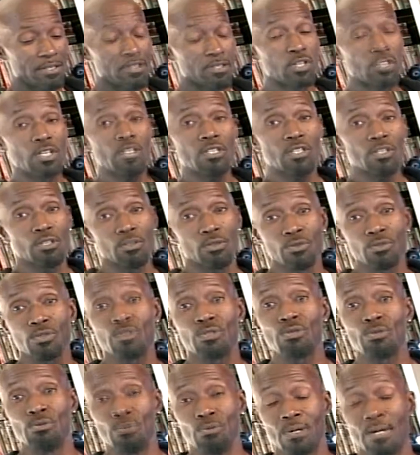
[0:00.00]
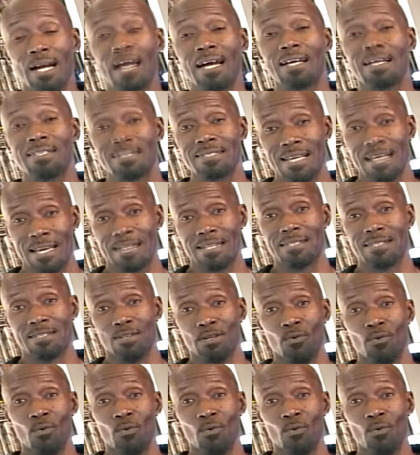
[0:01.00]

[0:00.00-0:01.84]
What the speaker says: took those two guys out of there.